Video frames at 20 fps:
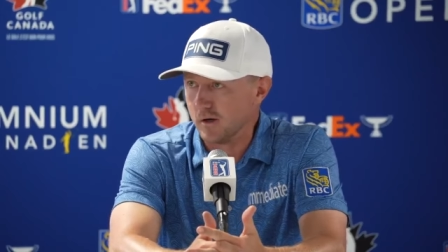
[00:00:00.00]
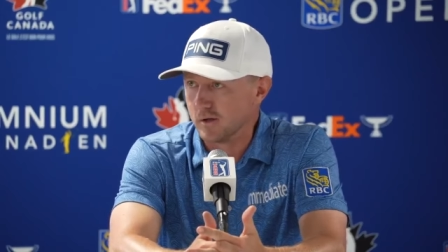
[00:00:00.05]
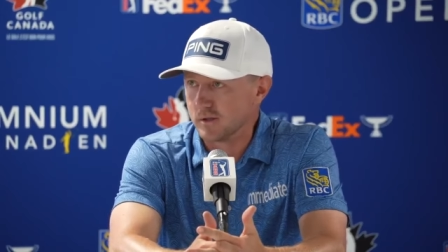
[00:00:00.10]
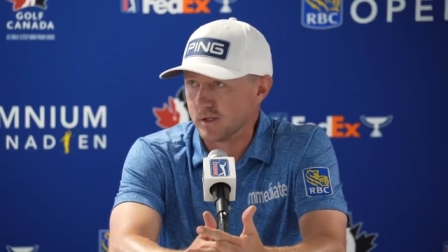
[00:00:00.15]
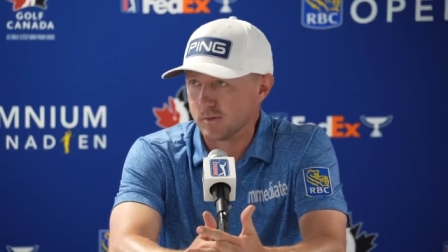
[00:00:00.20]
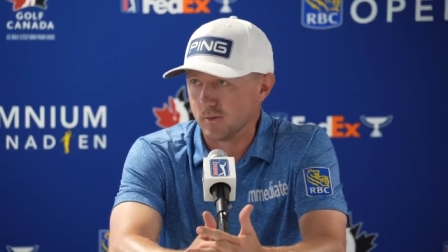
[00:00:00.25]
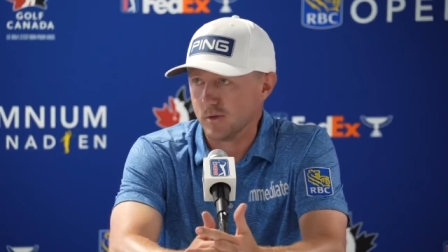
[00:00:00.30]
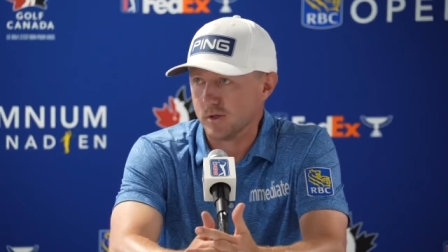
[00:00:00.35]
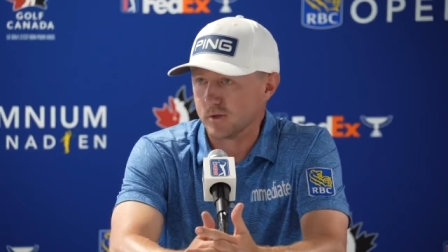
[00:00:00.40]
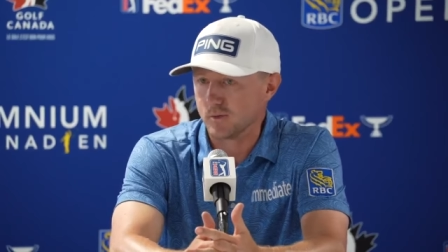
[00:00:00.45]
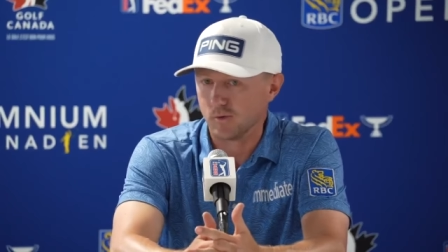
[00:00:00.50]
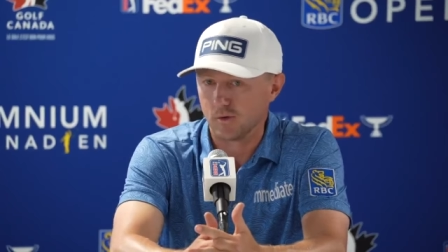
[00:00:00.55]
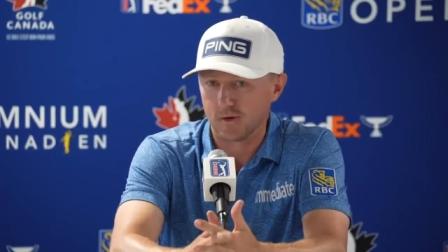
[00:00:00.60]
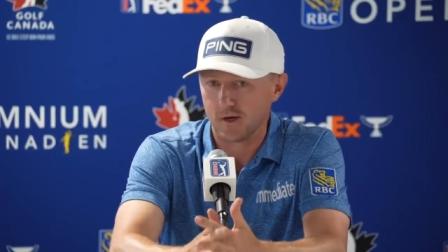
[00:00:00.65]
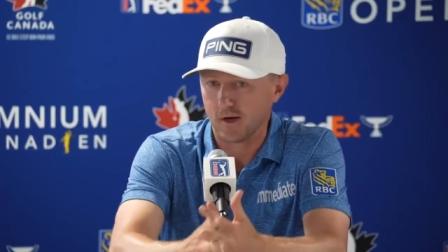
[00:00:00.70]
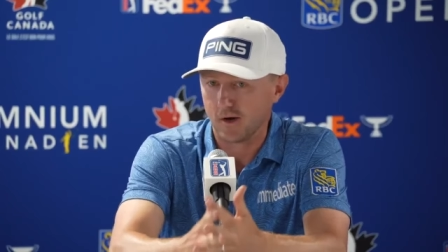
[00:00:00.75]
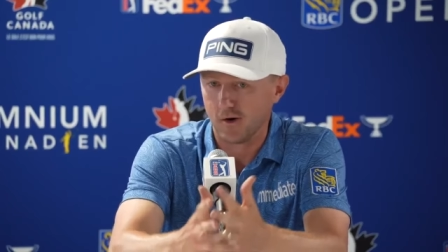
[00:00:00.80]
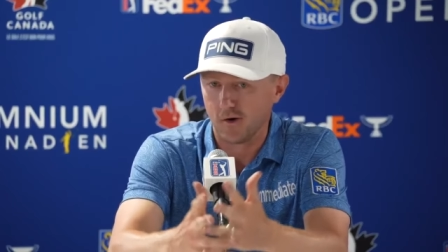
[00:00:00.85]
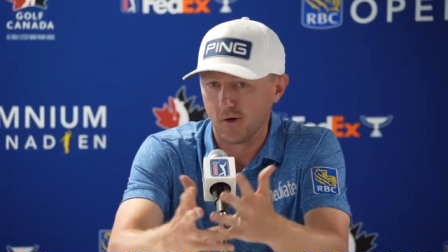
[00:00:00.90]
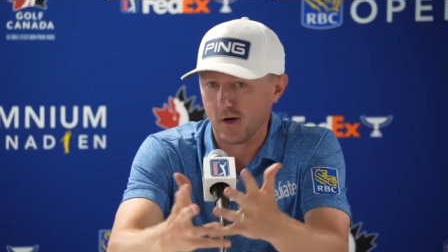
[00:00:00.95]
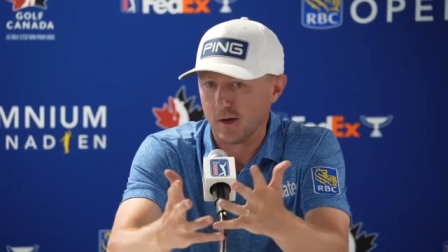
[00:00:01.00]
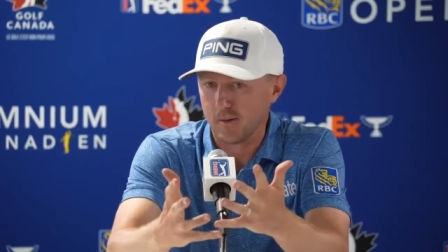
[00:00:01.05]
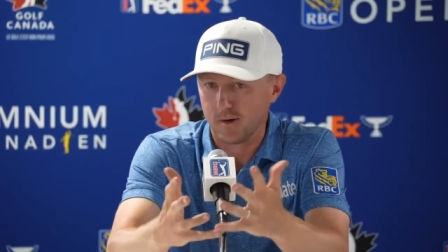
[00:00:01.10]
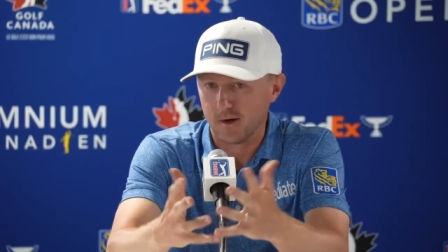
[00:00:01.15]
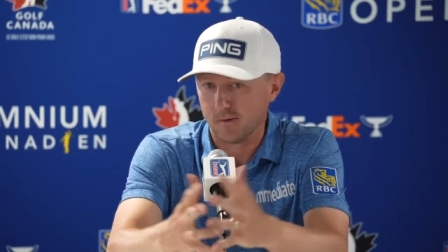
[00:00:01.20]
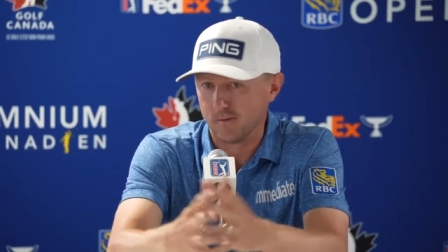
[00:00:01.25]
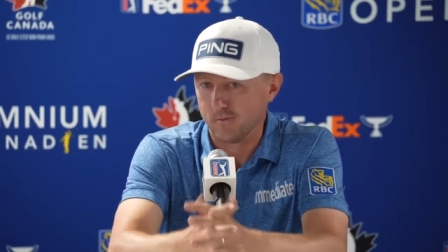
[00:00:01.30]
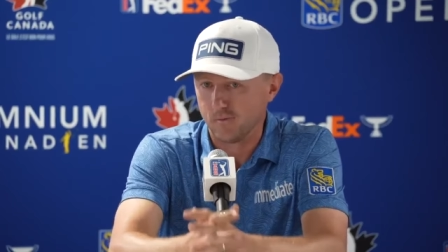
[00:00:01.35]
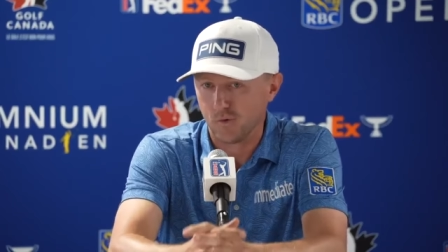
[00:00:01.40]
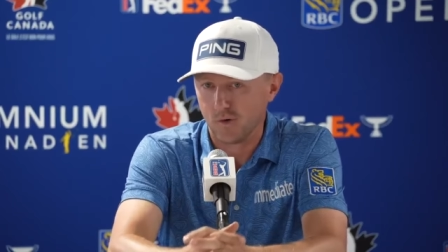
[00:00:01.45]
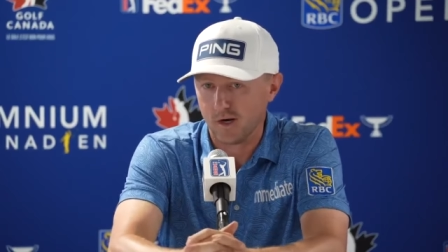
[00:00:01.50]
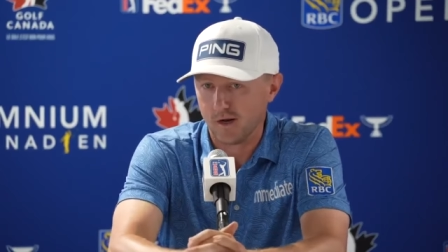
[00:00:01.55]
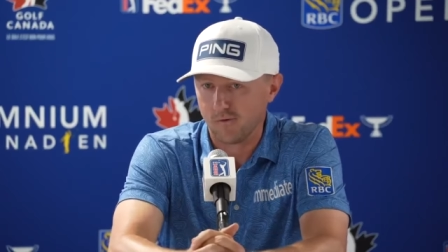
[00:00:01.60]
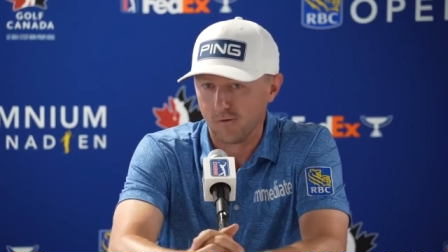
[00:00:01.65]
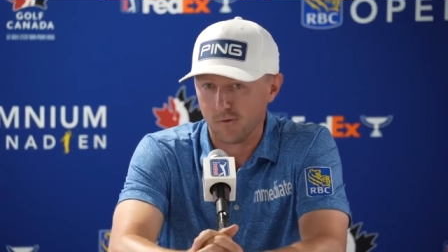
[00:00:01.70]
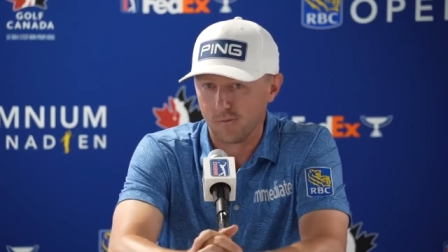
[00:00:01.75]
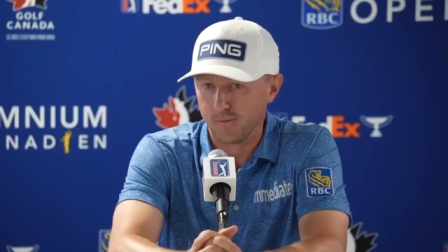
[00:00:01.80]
This one's worth, I don't know how many, whatever.